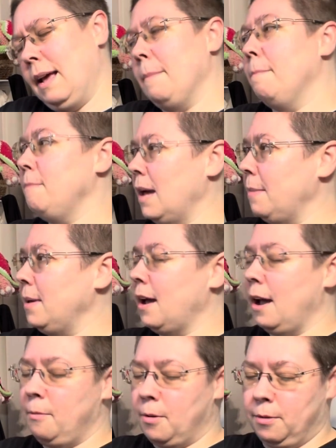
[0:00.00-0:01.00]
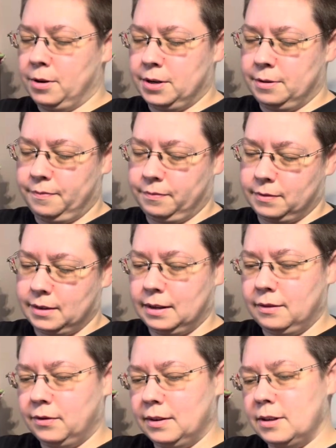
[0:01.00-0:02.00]
Maybe I won't.
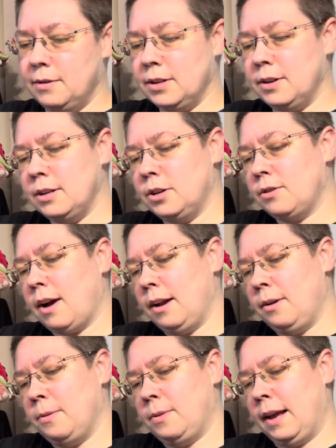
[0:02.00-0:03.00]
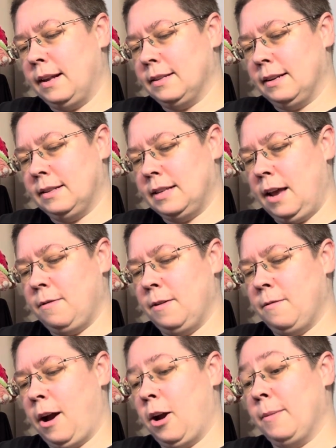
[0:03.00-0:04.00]
It's always good to try new things in a safe
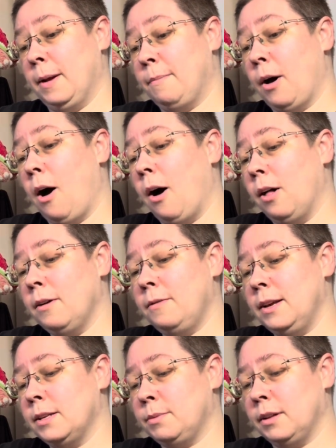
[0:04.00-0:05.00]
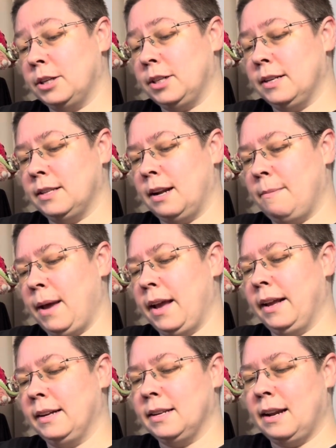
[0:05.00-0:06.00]
environment, but all of these plushies that I'm
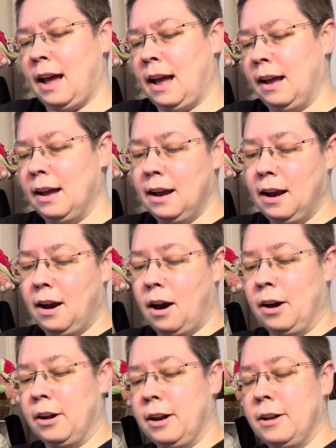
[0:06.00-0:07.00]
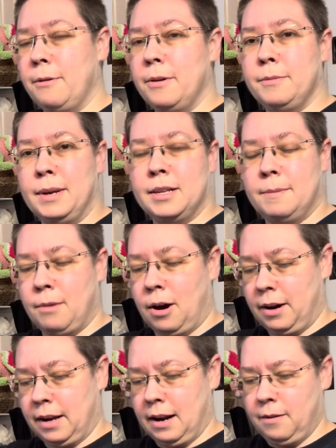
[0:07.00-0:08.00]
making today are going to go with me to
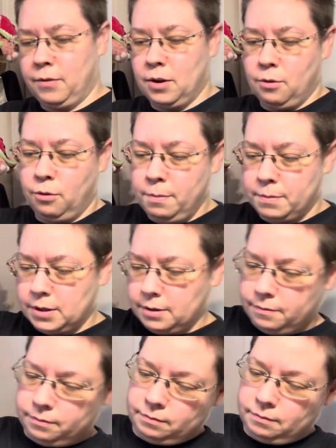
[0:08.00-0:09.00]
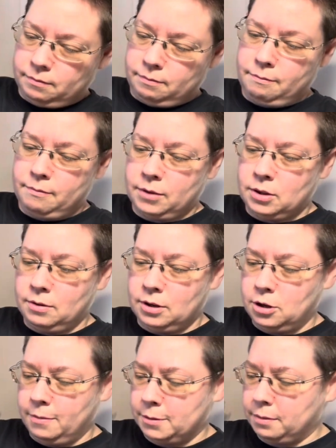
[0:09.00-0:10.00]
market. Whoops, doing
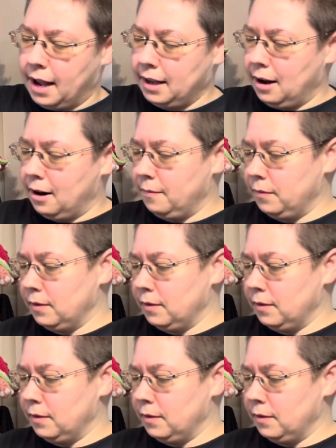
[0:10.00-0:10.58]
too much black here.